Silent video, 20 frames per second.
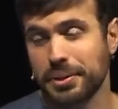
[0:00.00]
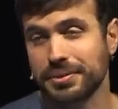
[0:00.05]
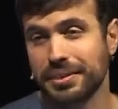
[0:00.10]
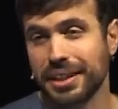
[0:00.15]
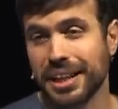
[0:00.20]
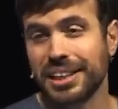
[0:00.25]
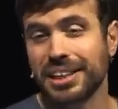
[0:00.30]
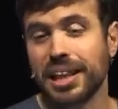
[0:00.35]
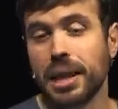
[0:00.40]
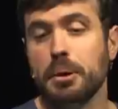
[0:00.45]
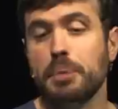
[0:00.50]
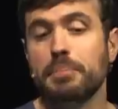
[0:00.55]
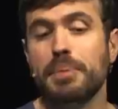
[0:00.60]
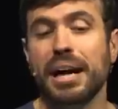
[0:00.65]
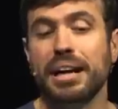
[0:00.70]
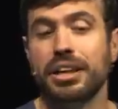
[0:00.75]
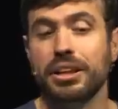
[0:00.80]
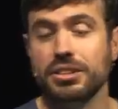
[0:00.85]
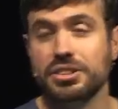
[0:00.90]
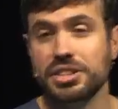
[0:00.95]
in claiming
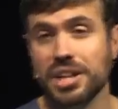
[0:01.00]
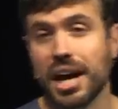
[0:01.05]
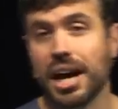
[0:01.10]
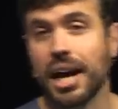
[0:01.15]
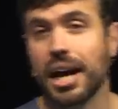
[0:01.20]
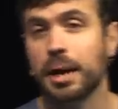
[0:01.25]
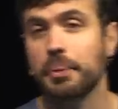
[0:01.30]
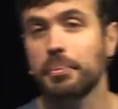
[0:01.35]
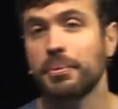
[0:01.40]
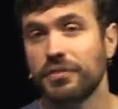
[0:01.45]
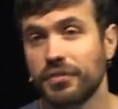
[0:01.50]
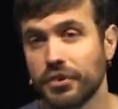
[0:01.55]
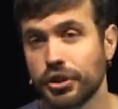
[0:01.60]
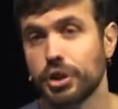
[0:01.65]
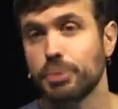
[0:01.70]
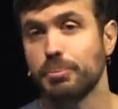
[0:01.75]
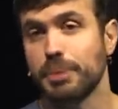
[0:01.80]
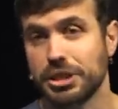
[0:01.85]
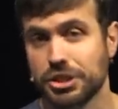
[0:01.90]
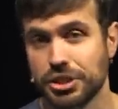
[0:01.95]
back your time for your
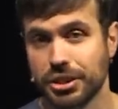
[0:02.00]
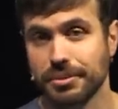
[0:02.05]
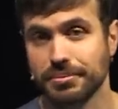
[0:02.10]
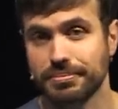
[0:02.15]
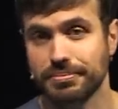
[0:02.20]
mission.